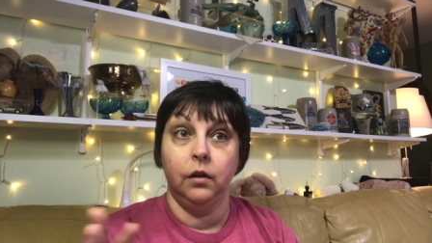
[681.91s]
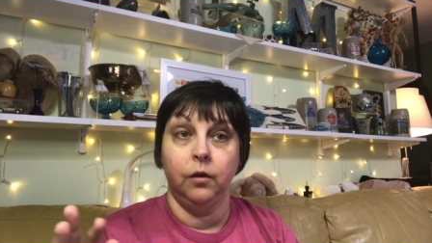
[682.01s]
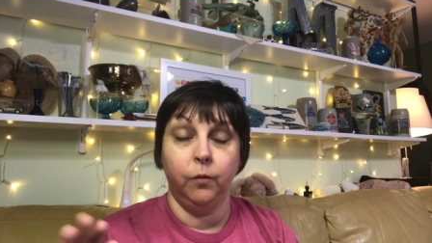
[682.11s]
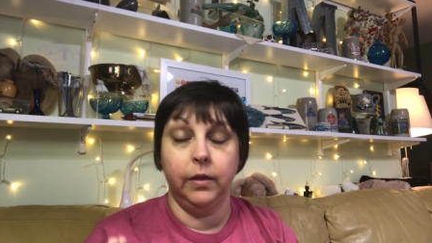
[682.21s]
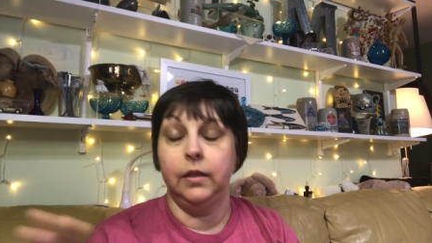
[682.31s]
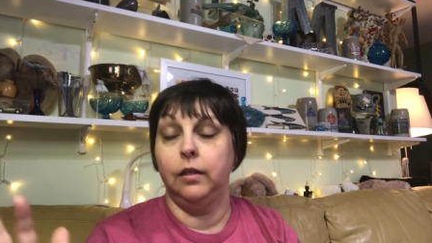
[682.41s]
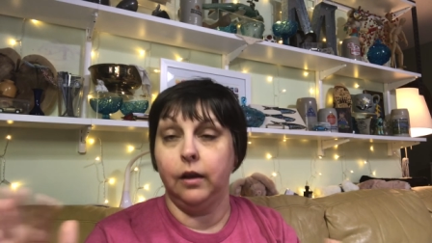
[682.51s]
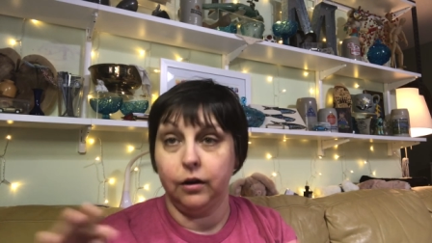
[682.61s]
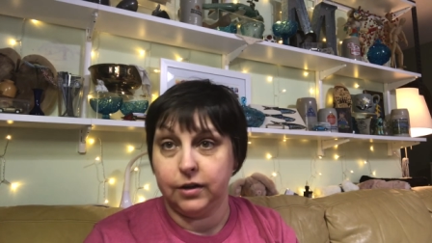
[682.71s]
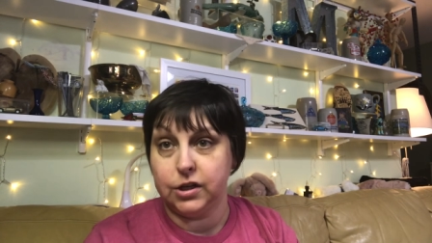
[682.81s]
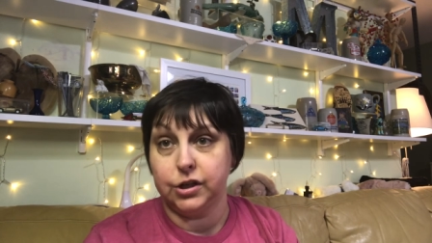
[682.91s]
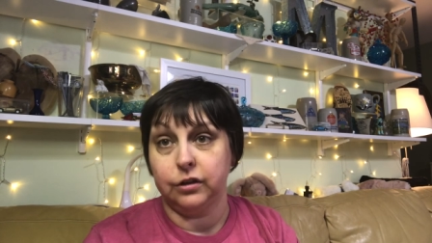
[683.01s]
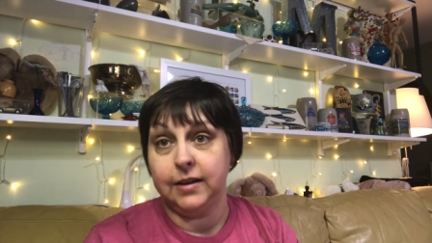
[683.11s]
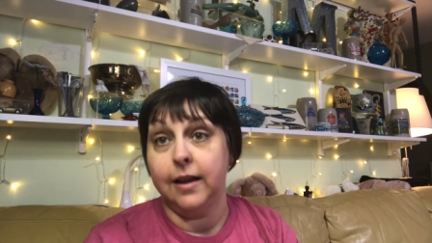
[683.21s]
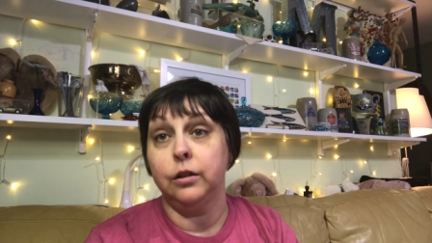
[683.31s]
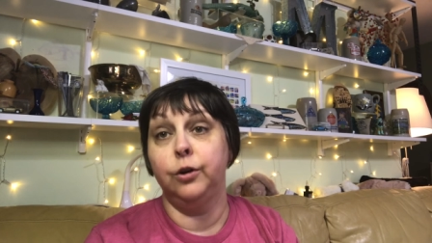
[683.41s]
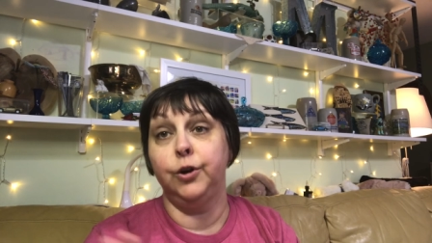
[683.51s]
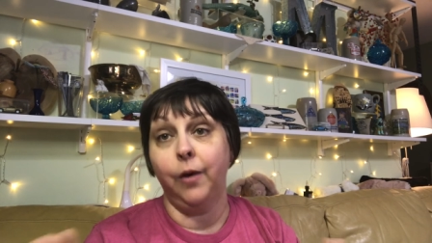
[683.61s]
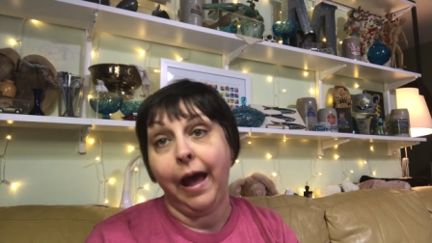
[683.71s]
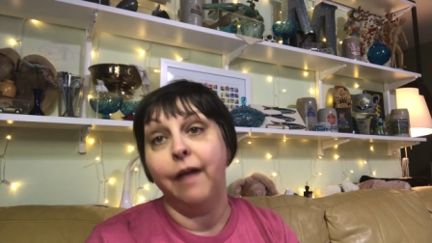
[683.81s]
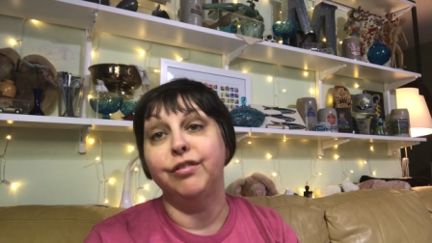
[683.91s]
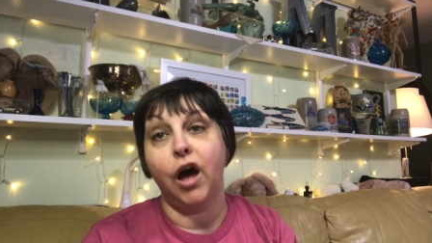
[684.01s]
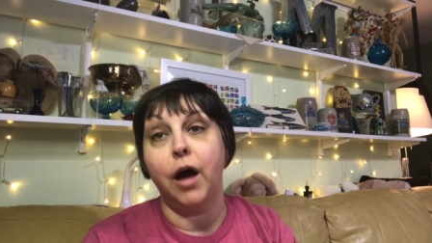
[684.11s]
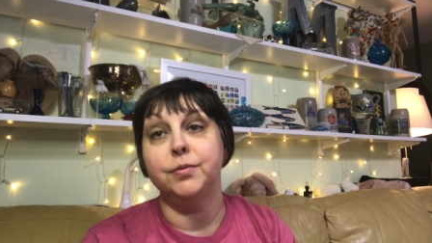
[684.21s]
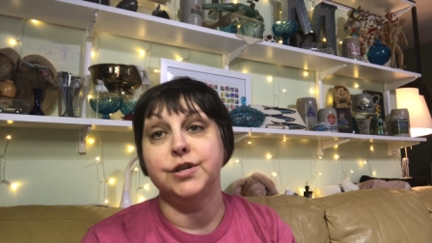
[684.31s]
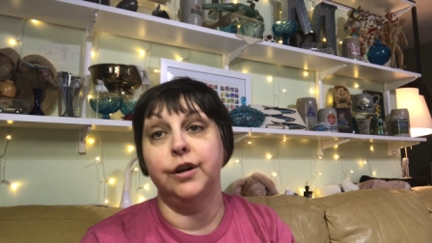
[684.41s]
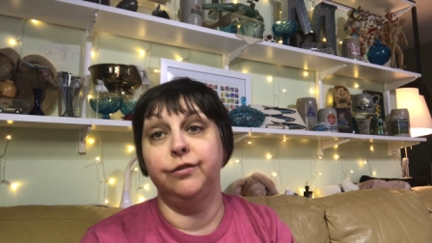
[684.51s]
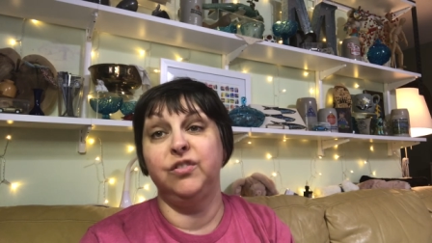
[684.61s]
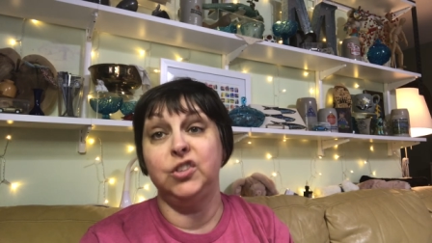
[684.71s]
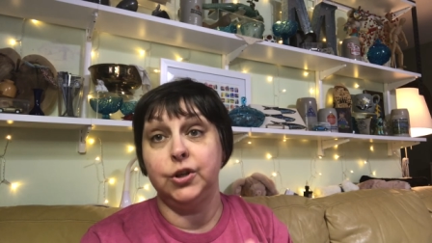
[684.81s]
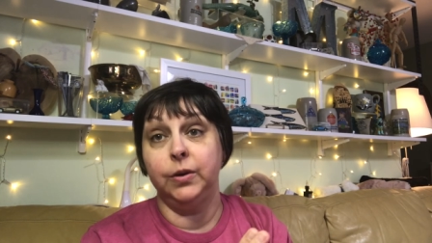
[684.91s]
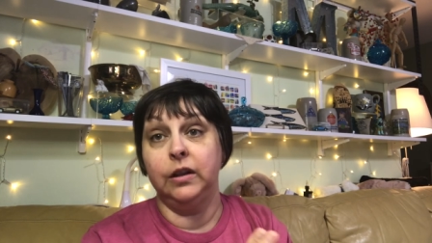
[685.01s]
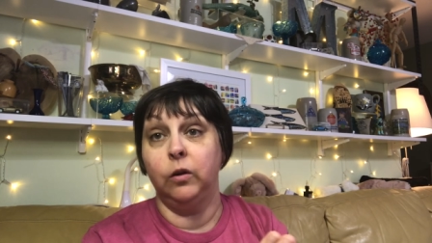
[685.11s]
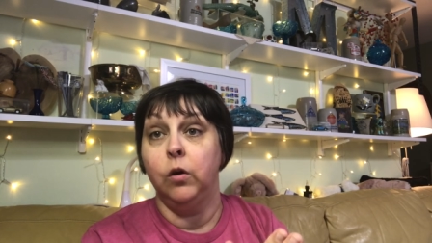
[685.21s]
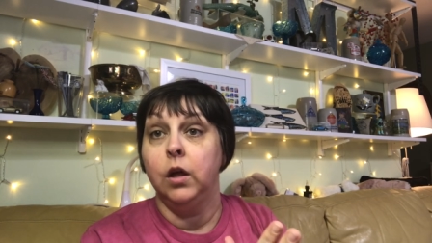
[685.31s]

when they're digital download. You have the option of doing